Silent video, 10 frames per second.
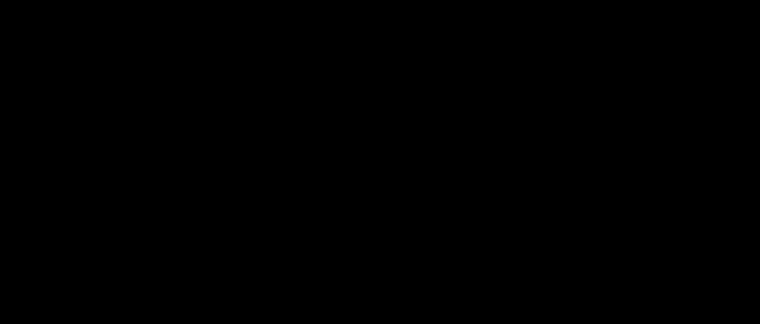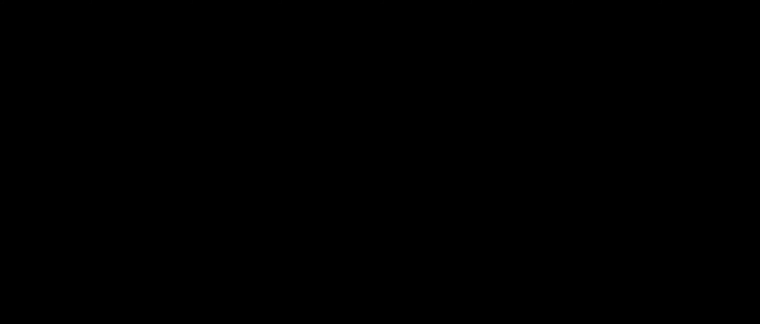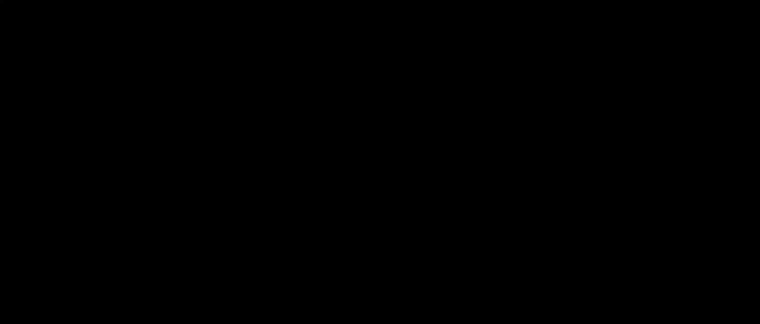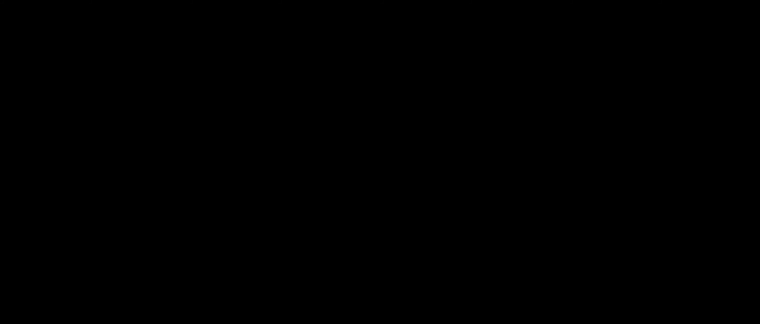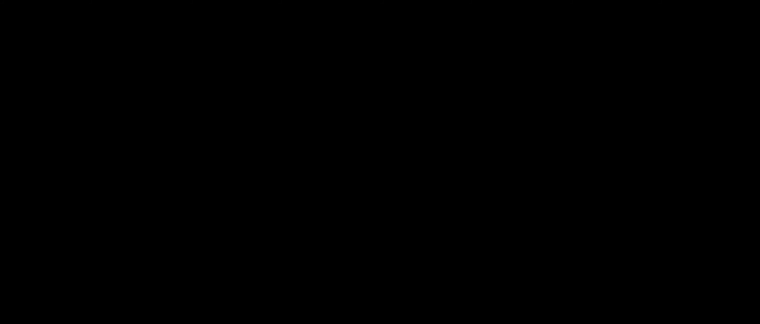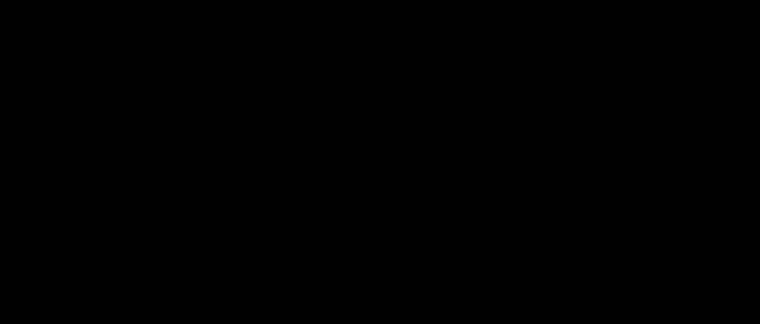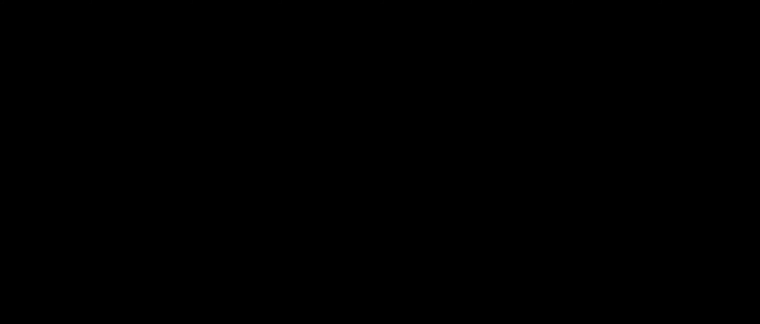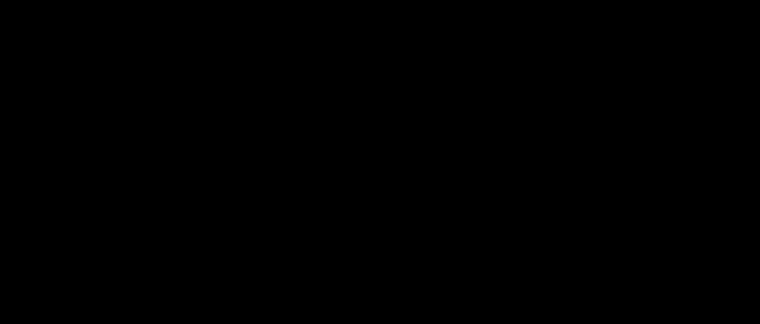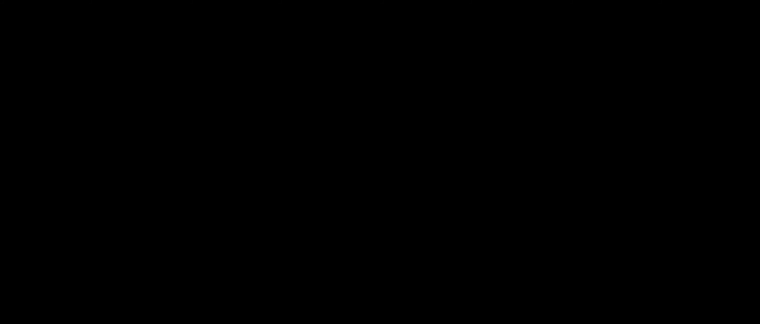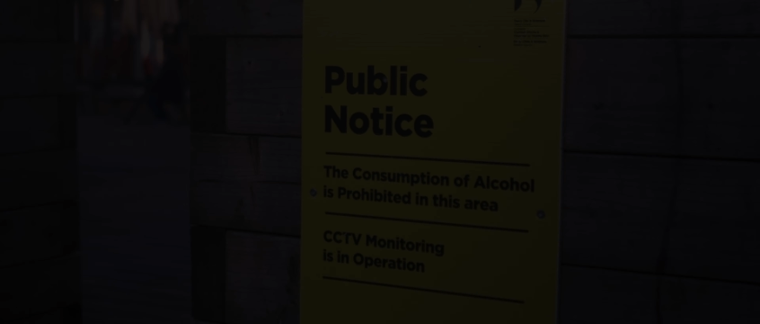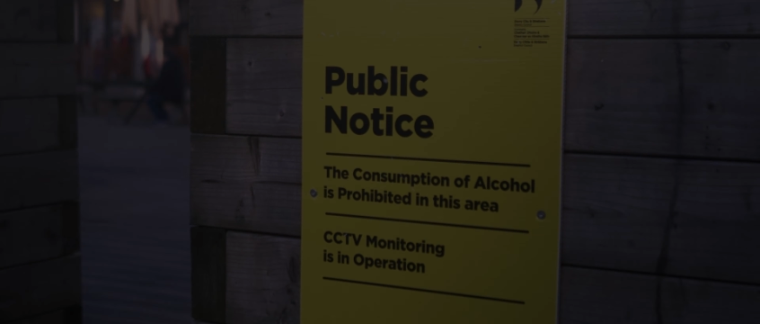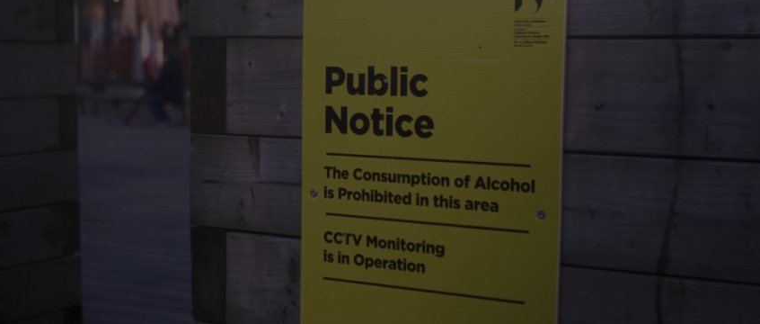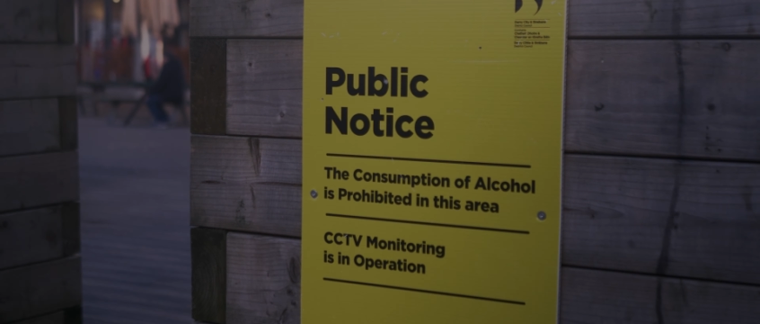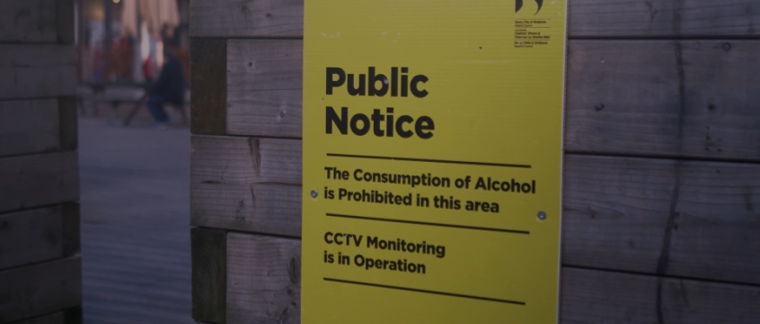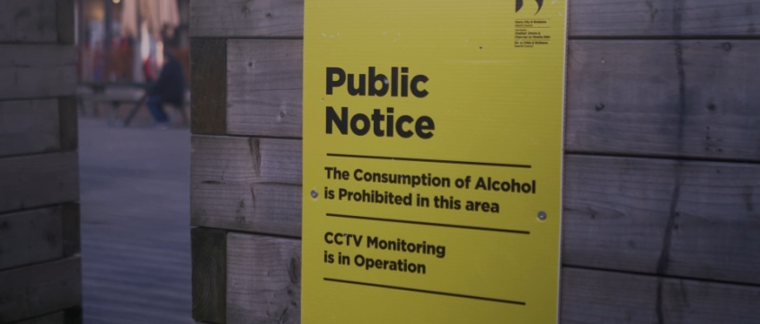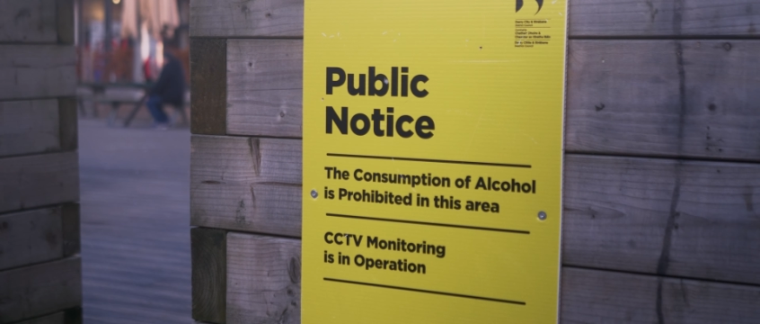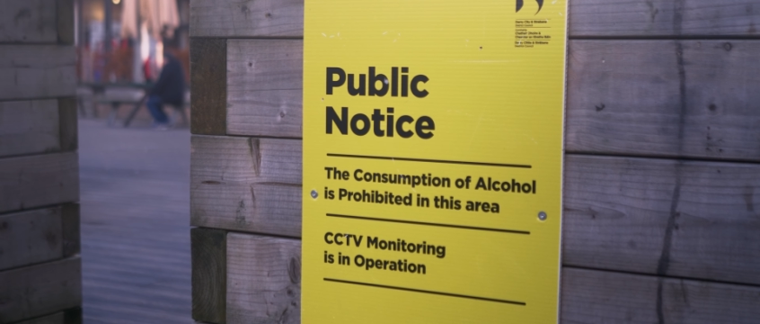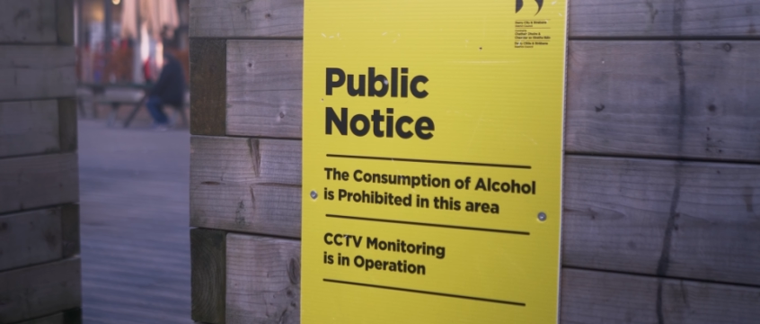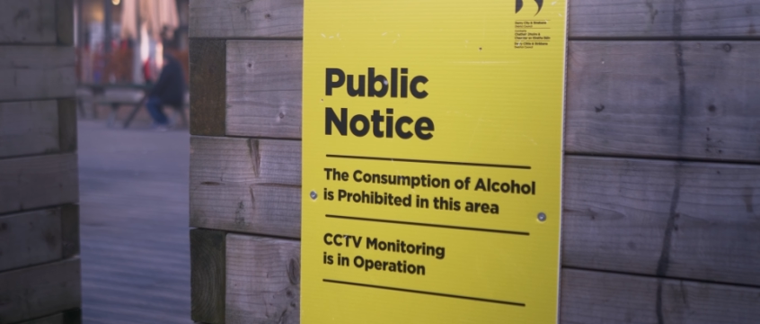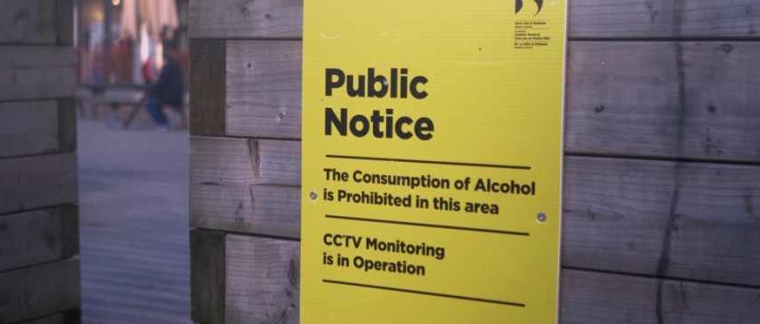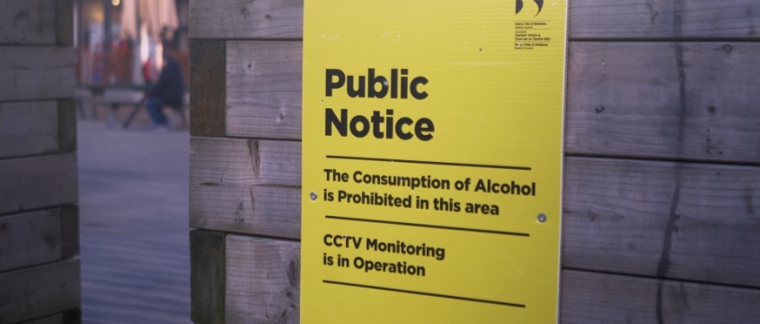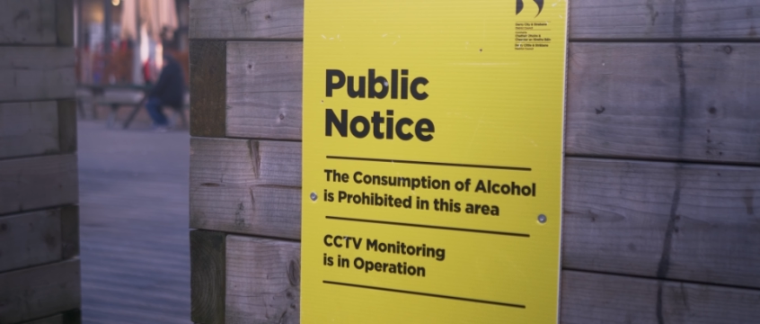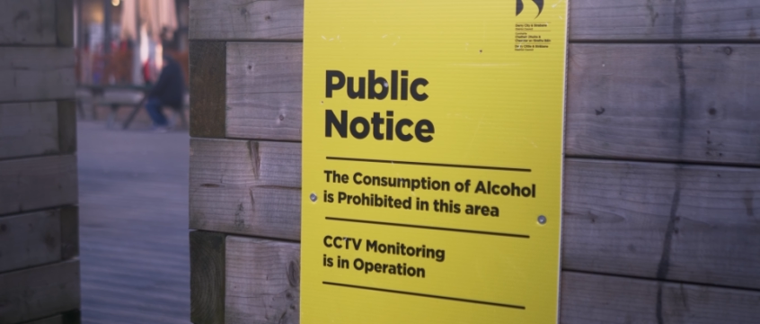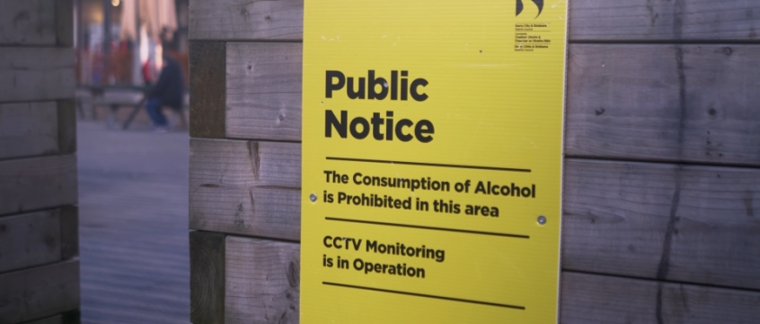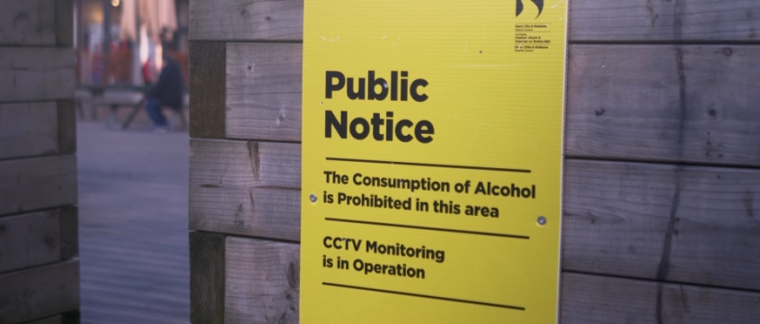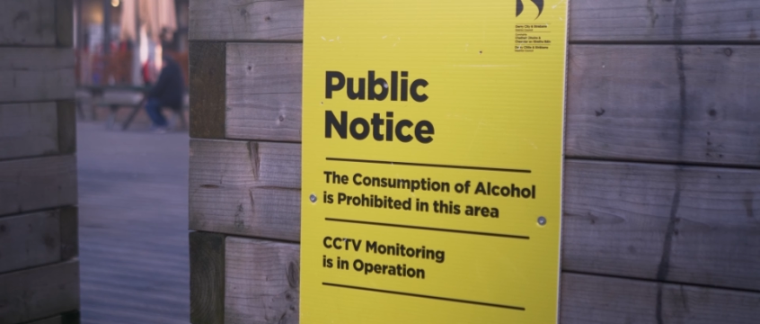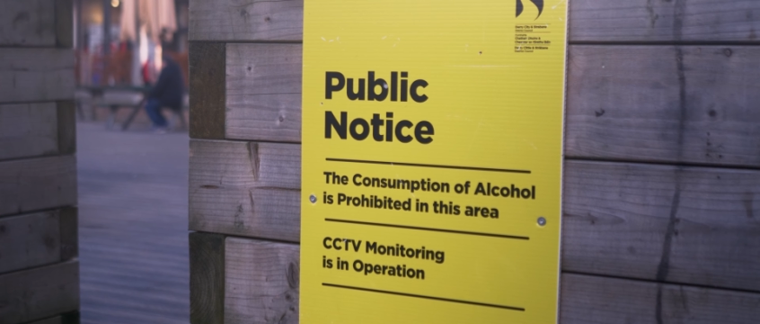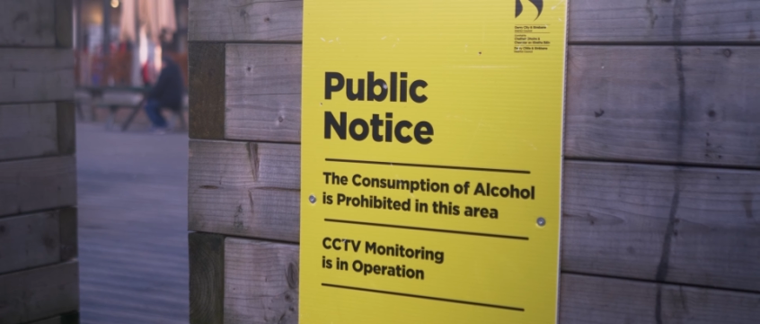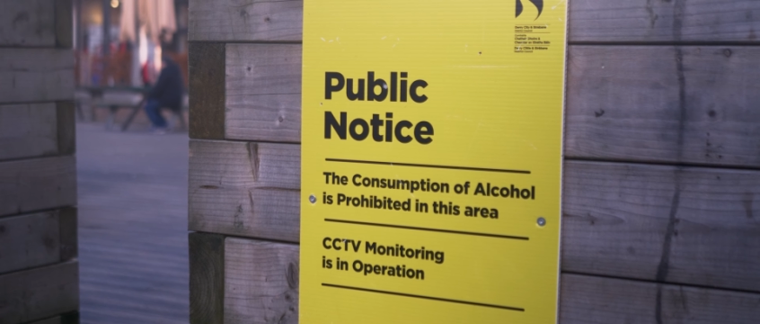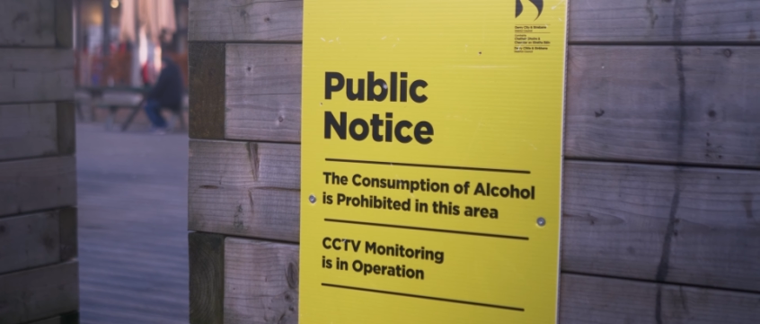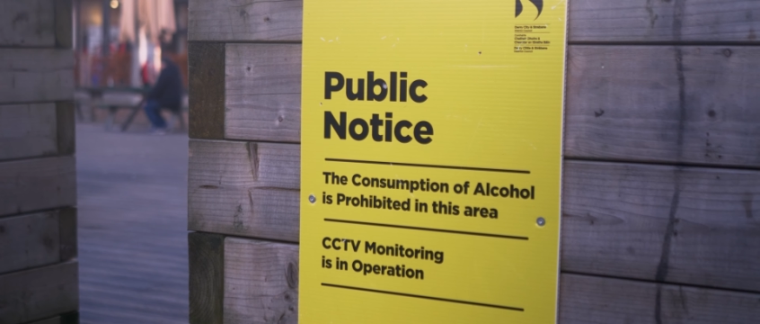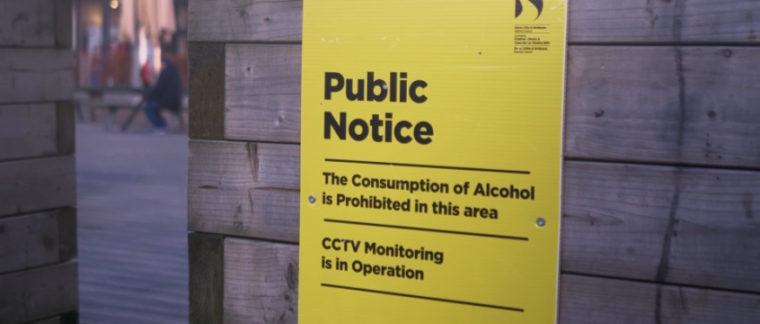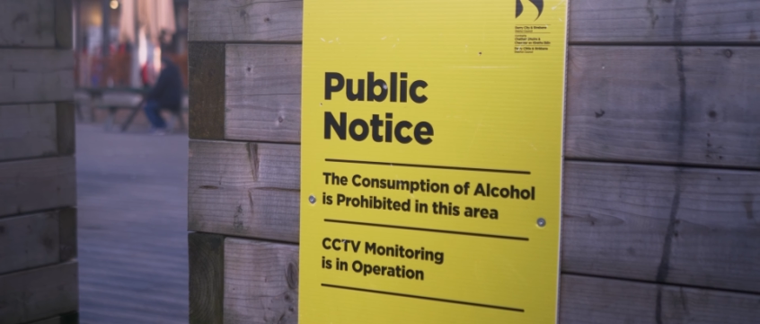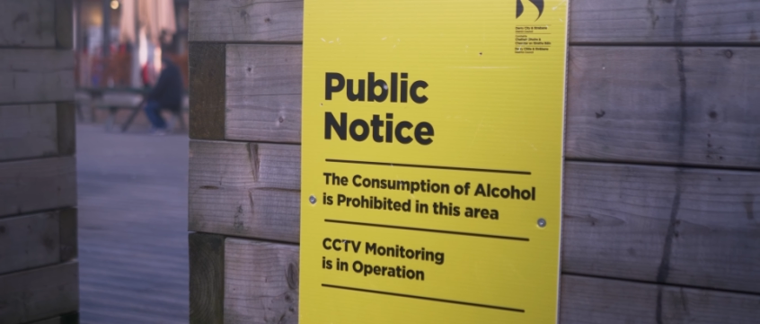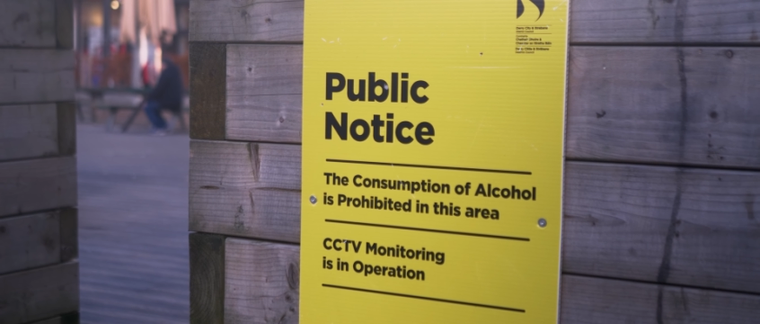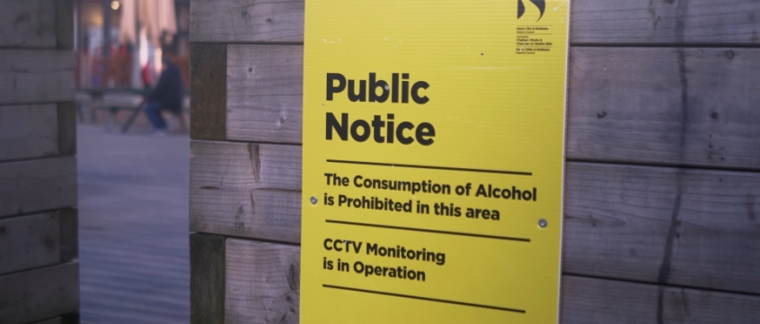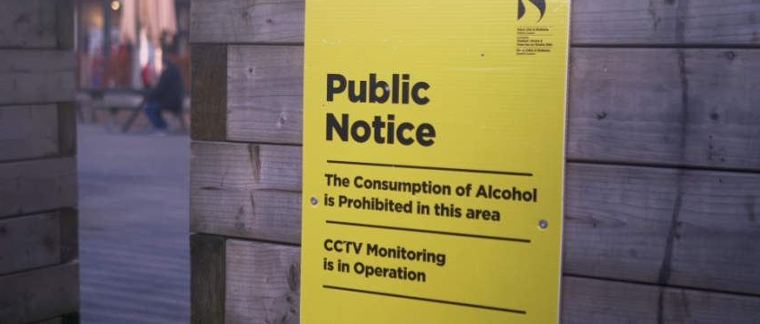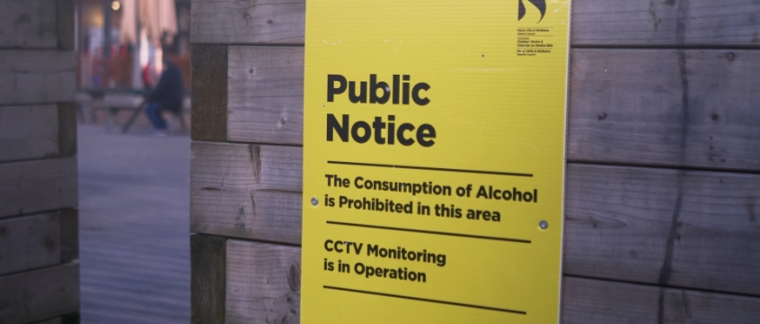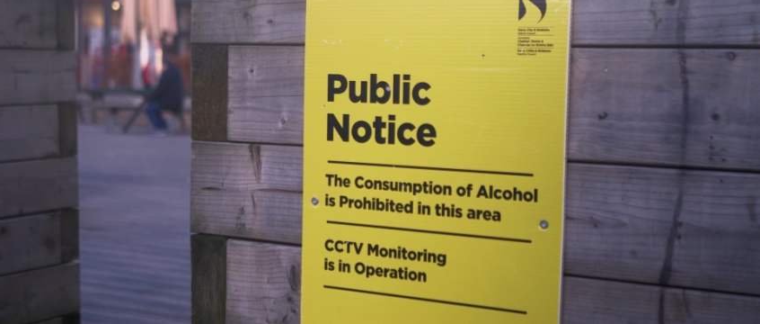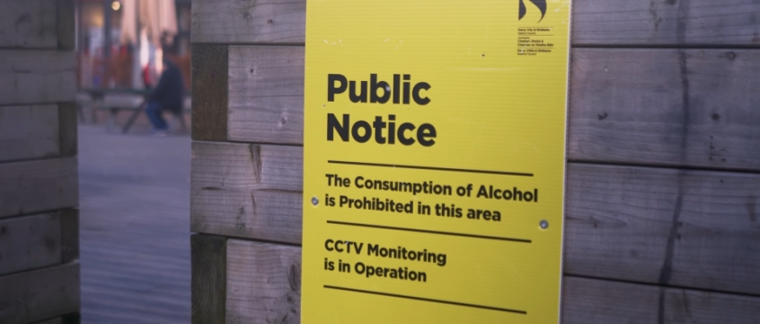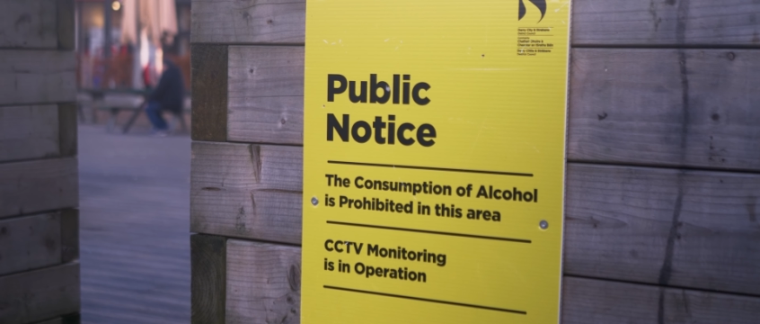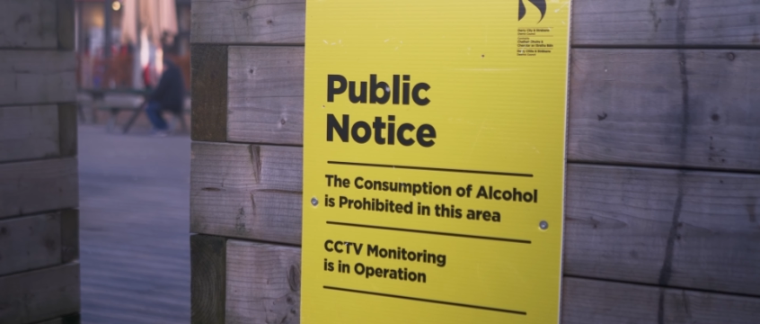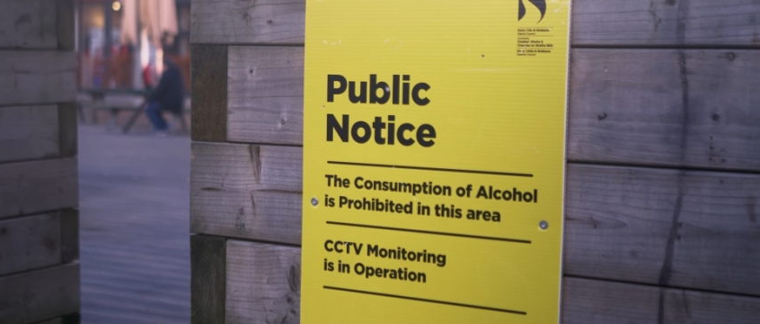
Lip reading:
No face is visible, so there are no lips to read.